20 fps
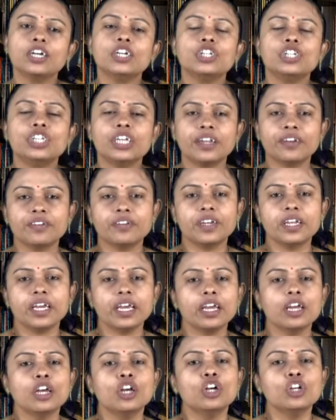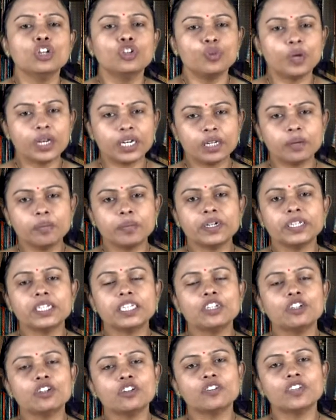Generally,
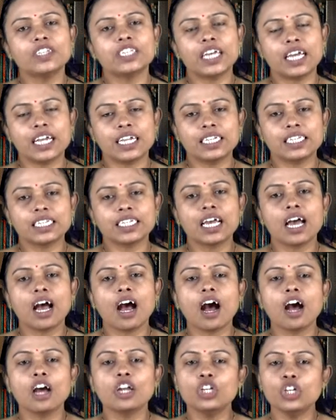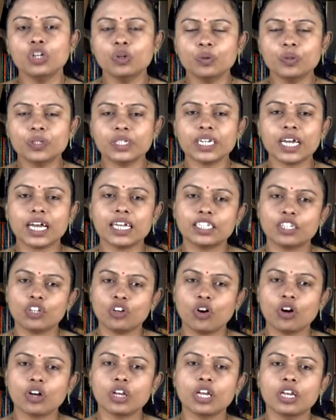20% of cells are used as
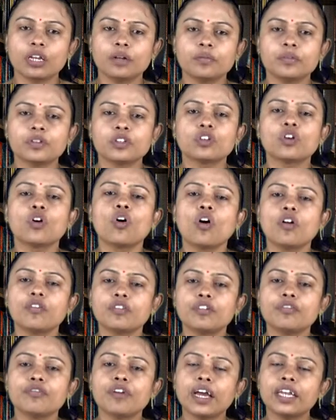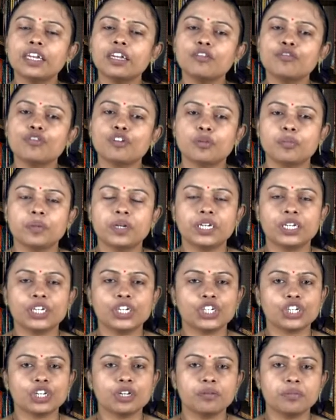inoculums of the final
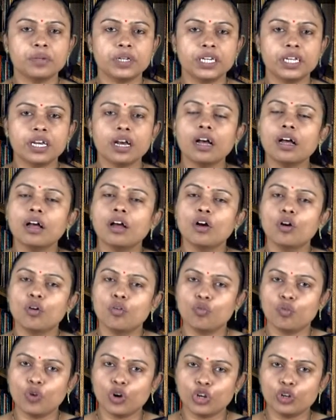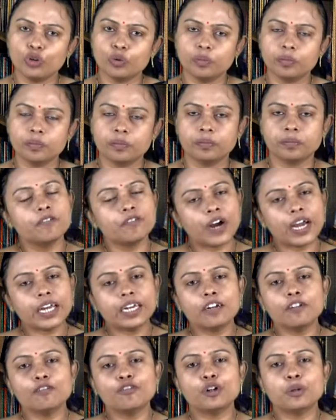fermentation media volume.
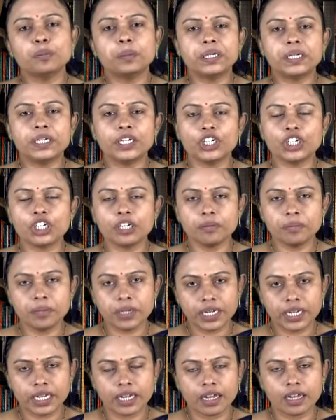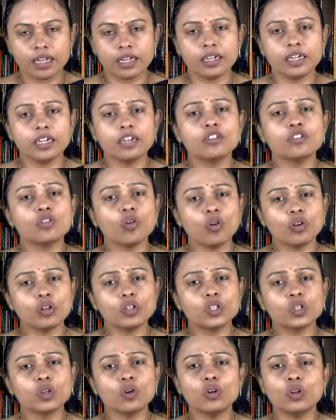Final fermentation media is
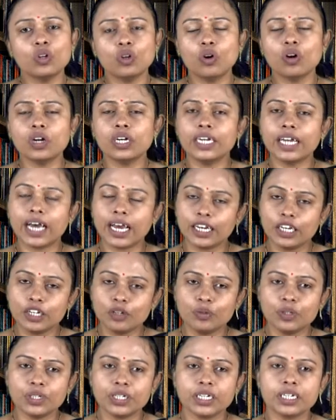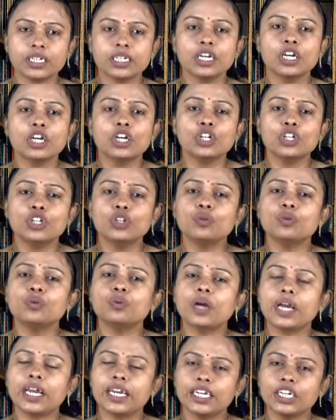also not diluted due
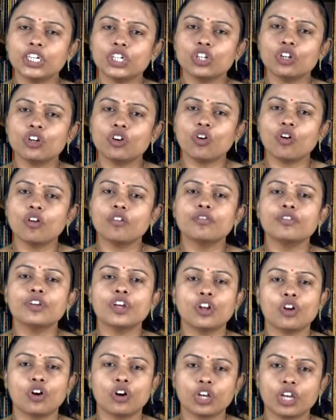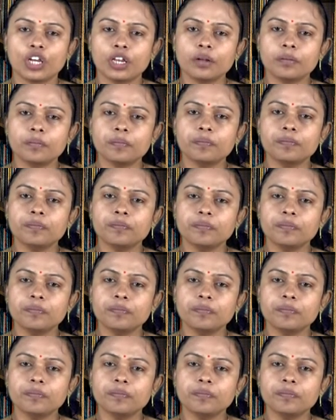to addition of inoculum